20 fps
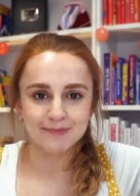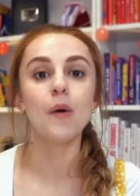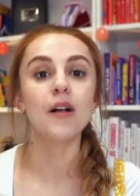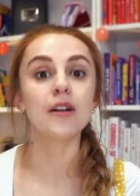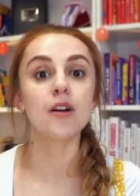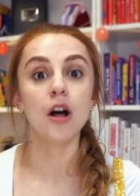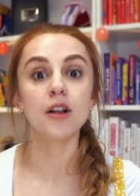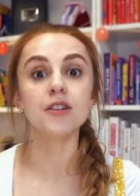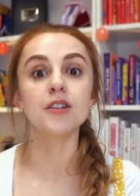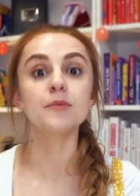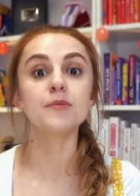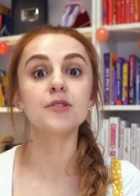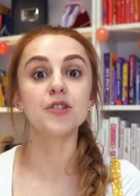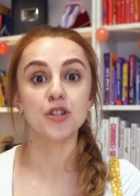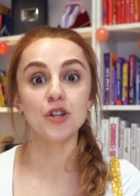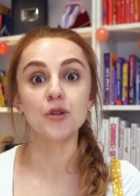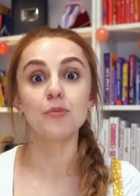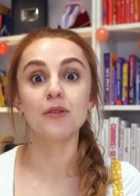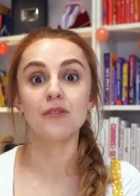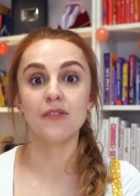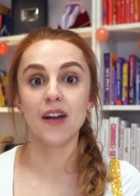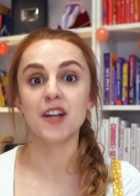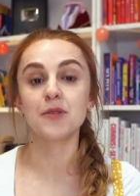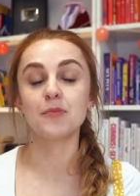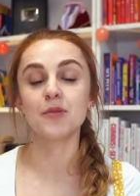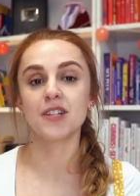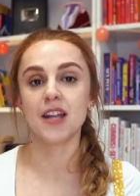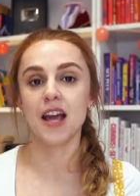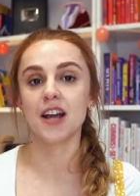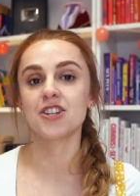While condoms do provide
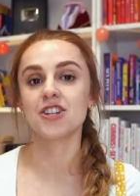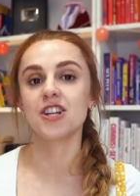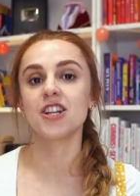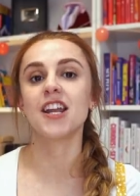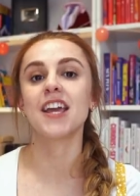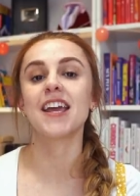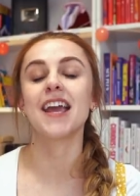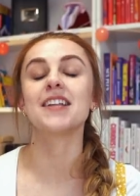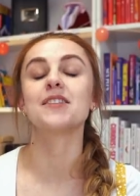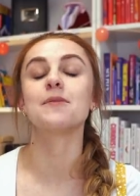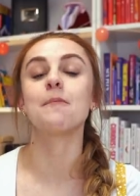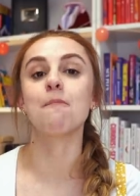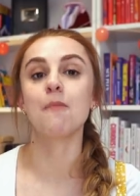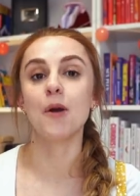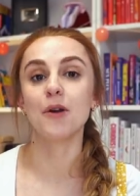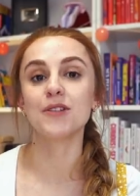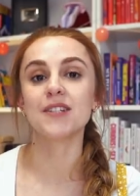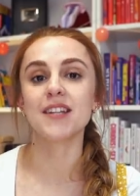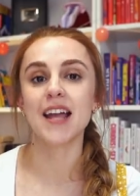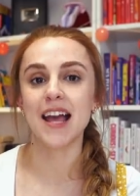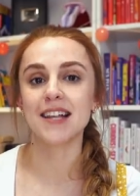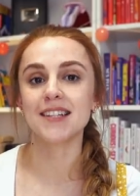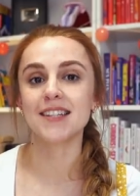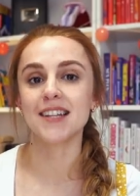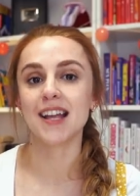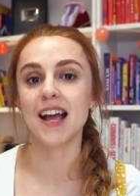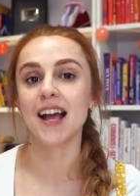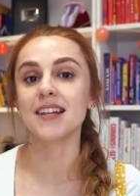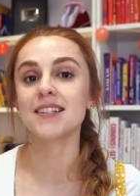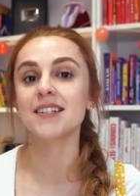protection against most S
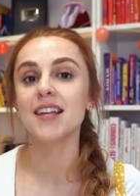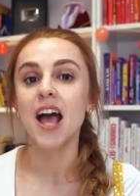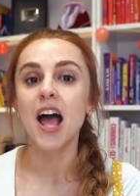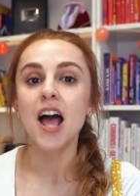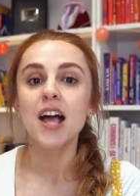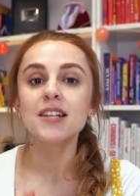T Is,